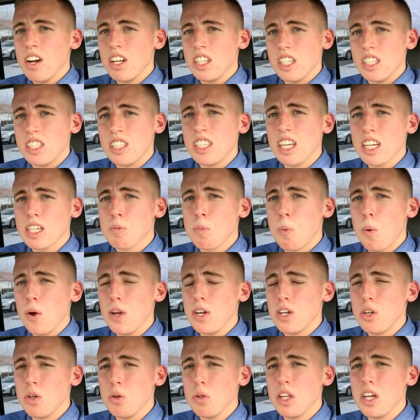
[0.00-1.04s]
It's a
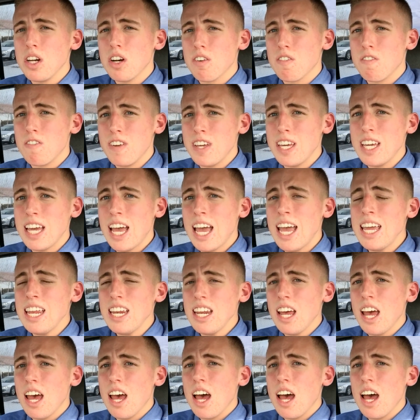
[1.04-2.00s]
6.2 liter V8.